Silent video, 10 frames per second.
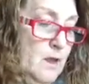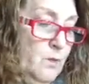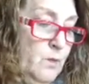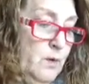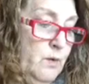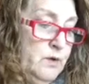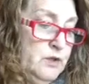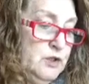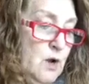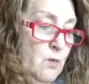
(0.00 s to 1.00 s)
We
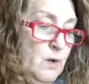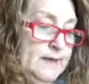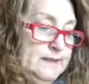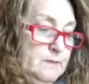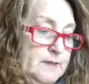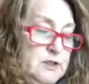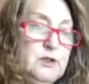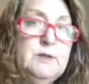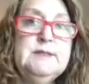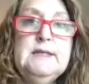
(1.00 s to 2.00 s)
don't want it to be
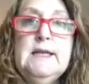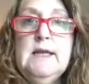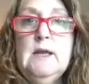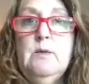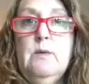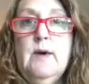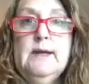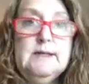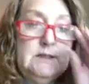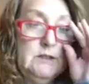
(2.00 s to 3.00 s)
too sticky. We want
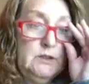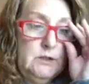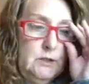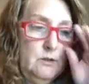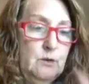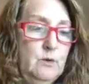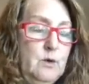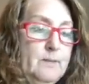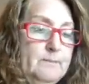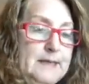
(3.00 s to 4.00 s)
it to
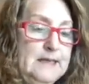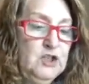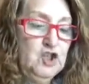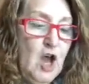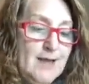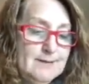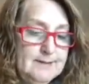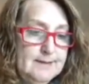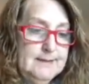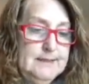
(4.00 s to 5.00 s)
be
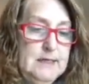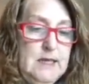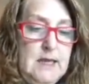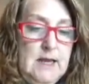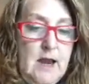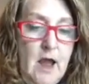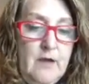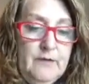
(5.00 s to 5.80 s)
just sticky enough.